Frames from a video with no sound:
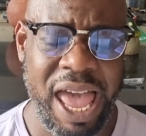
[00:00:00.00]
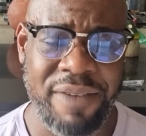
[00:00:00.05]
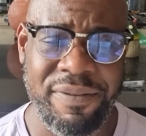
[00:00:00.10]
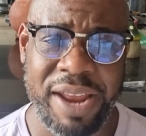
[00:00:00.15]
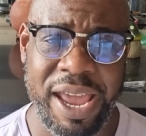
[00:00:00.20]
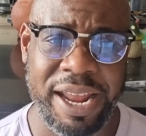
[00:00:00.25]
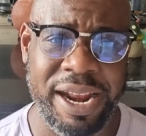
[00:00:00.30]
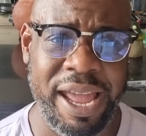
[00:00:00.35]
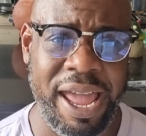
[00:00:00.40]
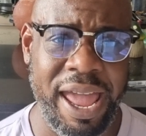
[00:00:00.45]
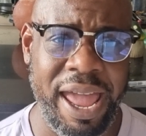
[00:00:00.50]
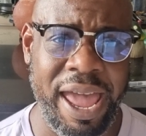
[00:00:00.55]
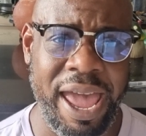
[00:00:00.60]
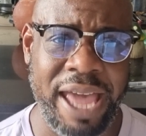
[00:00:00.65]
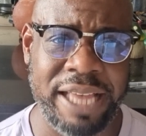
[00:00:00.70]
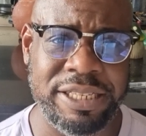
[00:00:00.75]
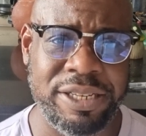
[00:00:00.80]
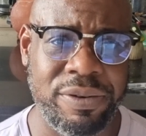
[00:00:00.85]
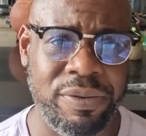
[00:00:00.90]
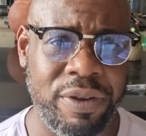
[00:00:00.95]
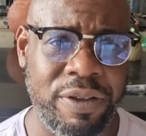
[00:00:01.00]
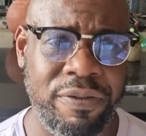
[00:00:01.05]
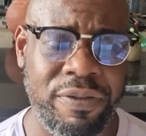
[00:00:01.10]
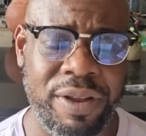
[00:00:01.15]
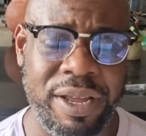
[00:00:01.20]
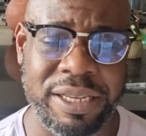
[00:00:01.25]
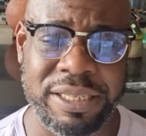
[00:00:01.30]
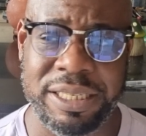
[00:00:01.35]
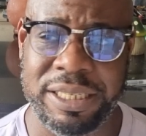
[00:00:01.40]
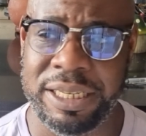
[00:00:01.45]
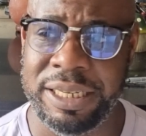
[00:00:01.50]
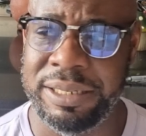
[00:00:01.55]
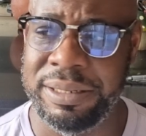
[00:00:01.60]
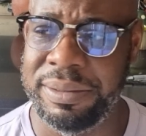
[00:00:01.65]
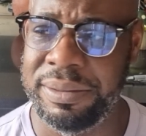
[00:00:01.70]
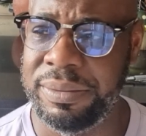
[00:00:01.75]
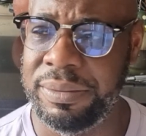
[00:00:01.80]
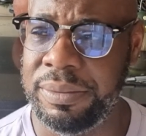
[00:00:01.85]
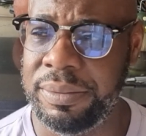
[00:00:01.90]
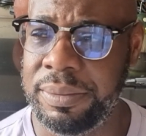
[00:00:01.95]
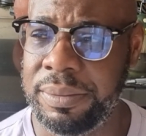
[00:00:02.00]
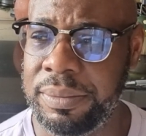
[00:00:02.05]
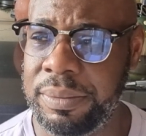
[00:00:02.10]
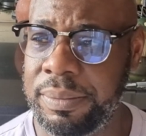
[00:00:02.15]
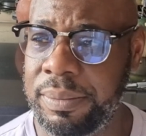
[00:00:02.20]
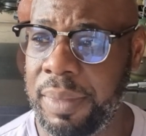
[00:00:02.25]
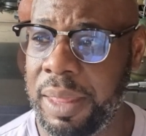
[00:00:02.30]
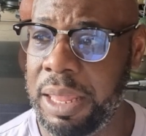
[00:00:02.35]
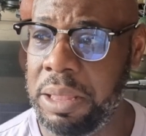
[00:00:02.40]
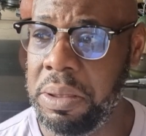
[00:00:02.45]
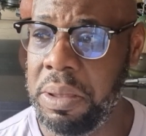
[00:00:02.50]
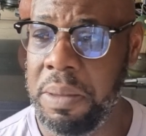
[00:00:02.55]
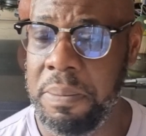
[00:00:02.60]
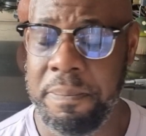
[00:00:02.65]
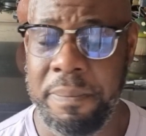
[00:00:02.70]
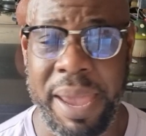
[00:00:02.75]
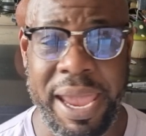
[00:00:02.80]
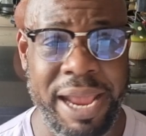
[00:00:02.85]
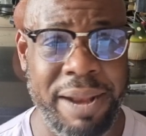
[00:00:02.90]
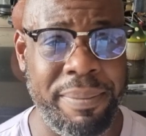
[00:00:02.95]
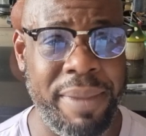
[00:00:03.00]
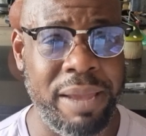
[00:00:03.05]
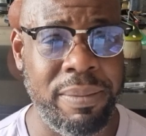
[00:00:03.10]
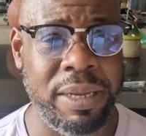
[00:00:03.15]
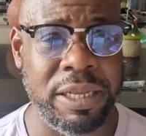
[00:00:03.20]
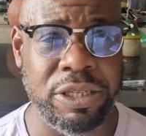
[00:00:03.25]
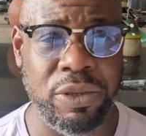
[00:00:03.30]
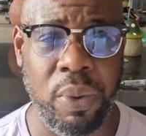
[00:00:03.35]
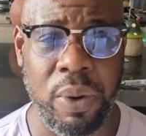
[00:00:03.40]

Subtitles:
I haven't had an acid reflux in, man, maybe